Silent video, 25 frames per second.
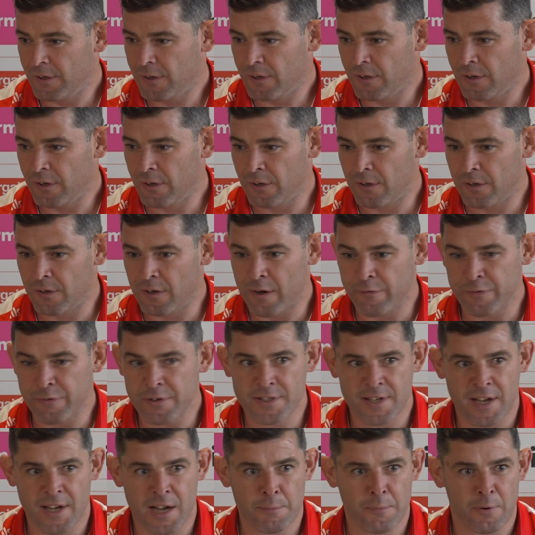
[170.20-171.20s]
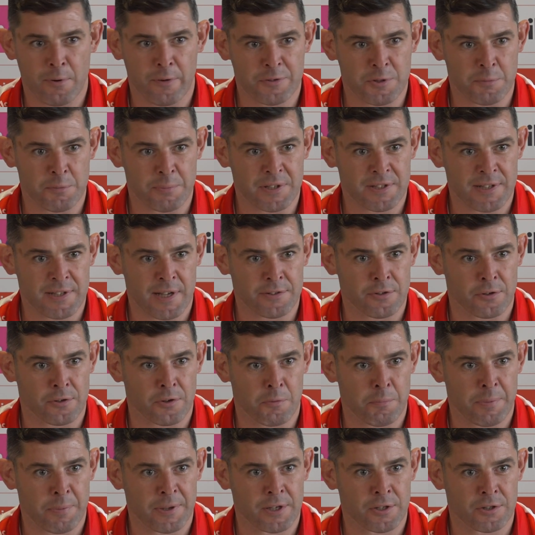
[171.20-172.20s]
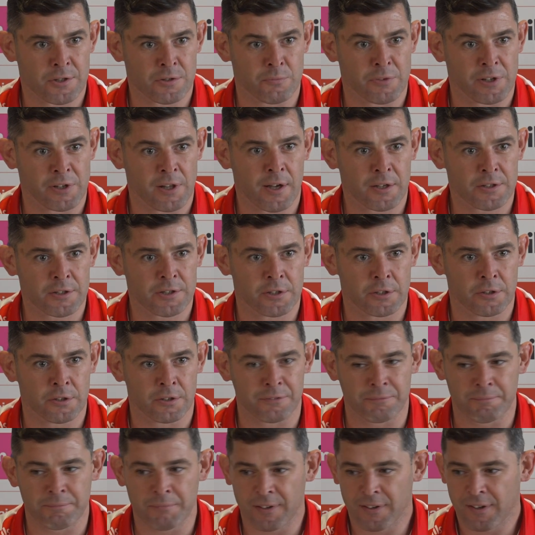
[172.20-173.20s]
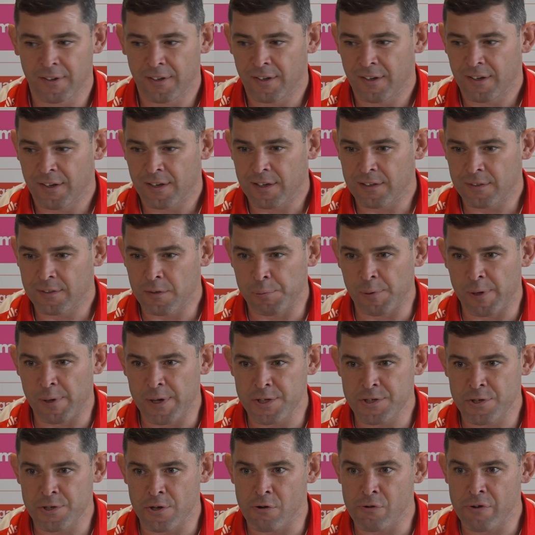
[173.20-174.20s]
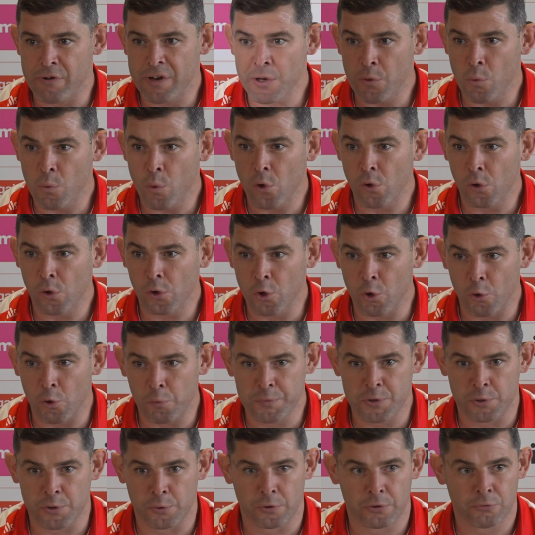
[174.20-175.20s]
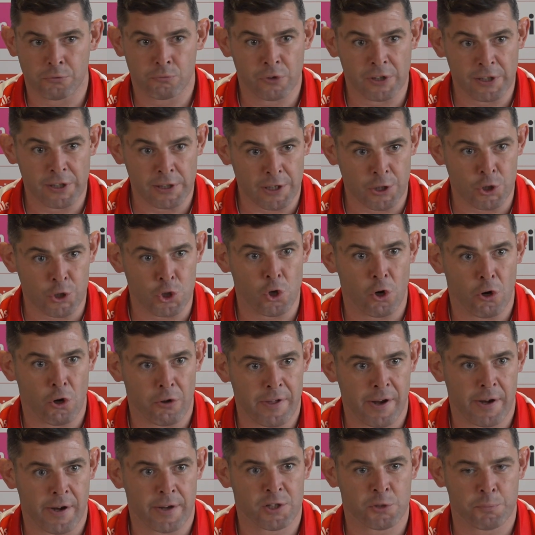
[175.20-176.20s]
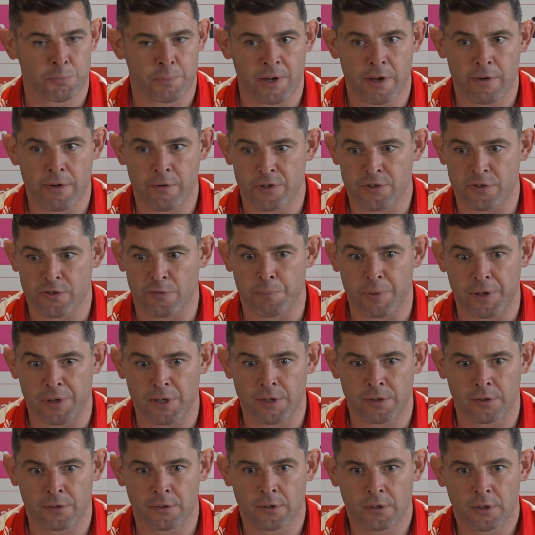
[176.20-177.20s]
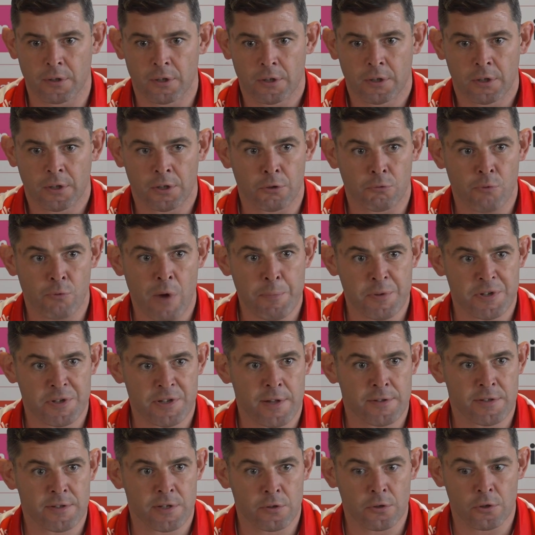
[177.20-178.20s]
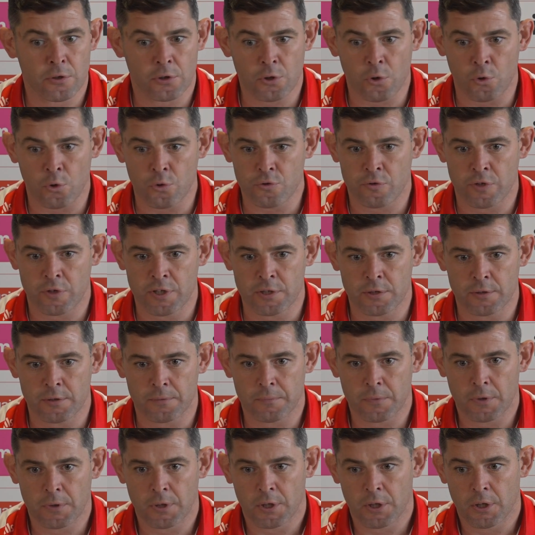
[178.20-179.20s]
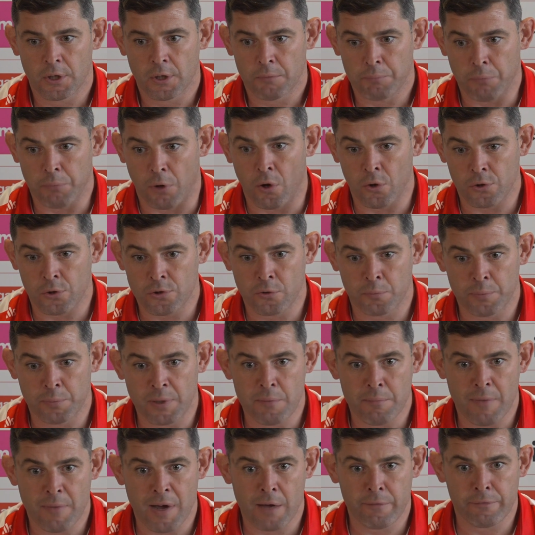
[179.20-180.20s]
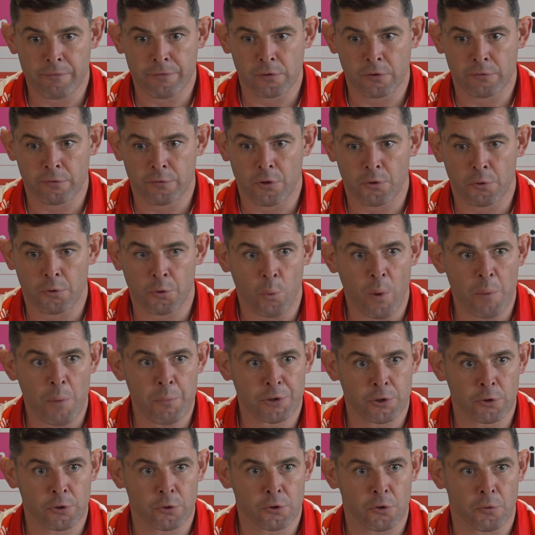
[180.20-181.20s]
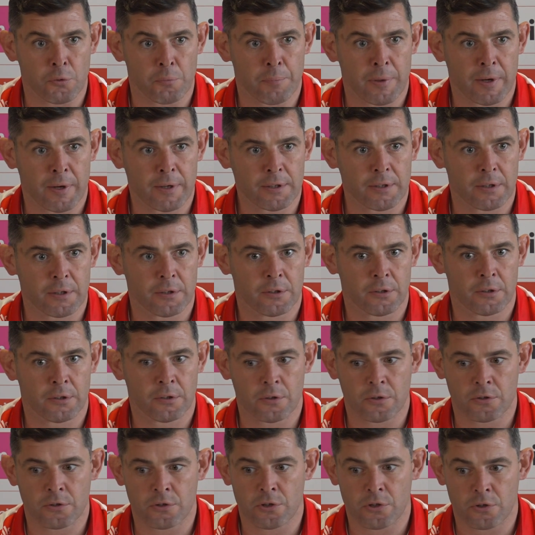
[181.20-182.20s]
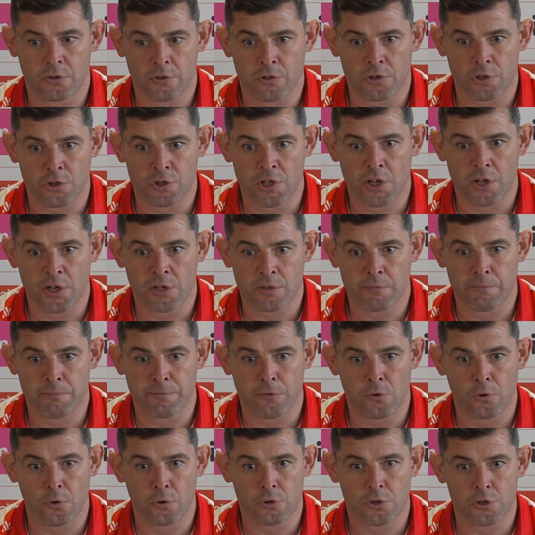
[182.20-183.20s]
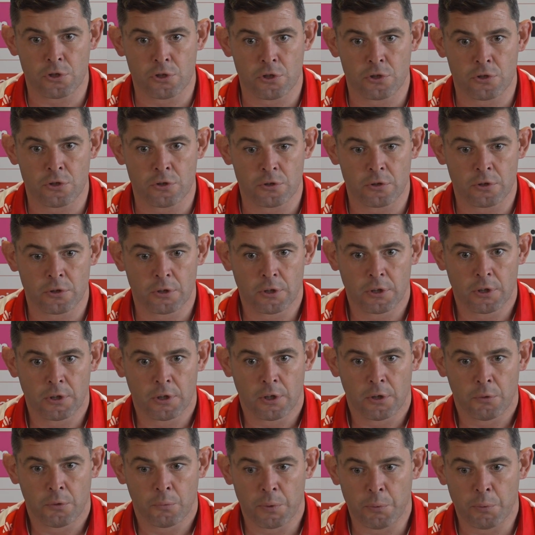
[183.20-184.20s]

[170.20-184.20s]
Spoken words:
are having time off to be sat on a beach and relaxing, and the players that are in a World Cup to really enjoy their experience of being, you know, representing their countries, but also being mindful of that when we do come back, there's a change in focus, because we